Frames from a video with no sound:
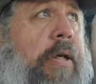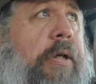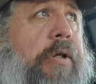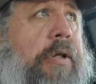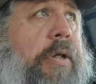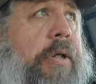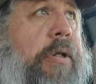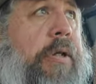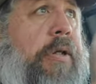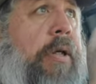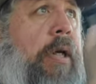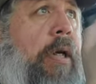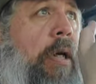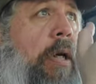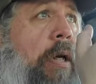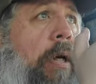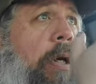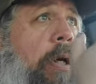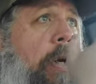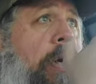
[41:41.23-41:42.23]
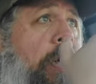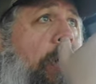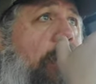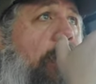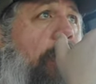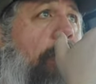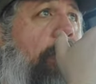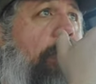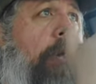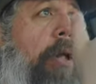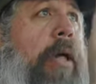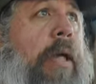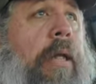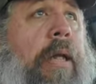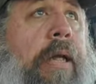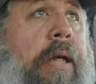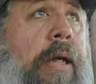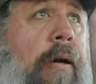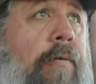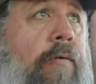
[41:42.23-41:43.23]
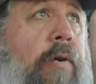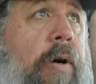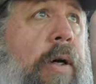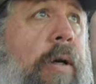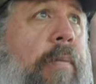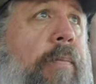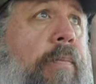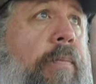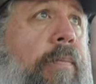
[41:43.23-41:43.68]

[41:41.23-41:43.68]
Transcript: is just completely different.